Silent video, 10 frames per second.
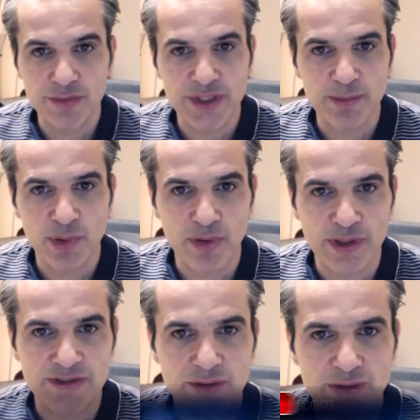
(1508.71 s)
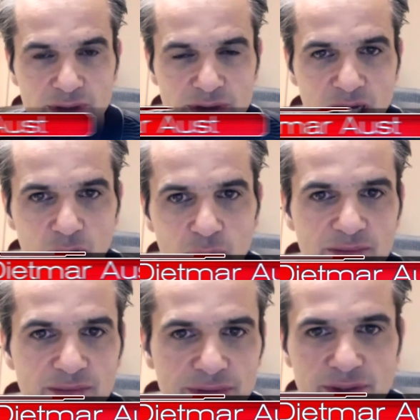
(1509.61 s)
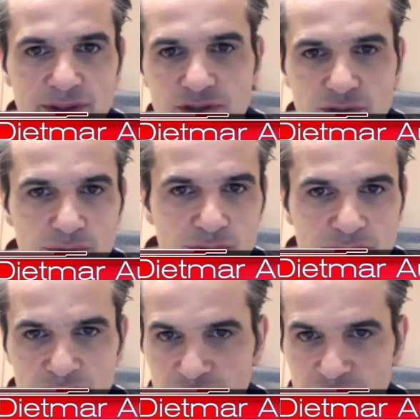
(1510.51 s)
reports on how everything is used.